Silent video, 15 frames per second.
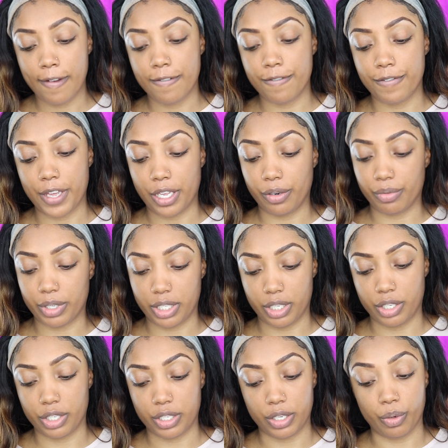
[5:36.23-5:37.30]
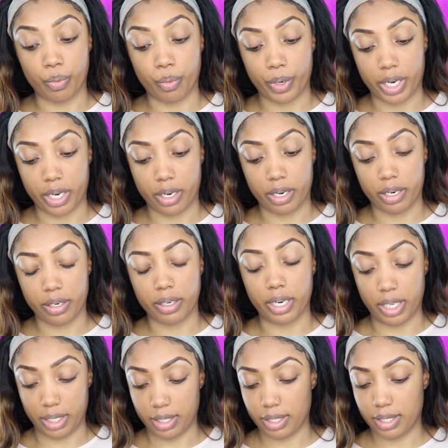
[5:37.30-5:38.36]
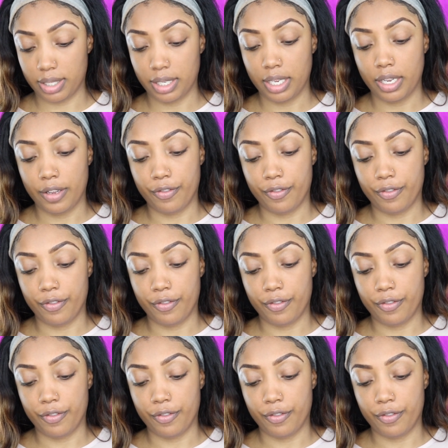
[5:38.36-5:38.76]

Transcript: fade resistant wear. Nice.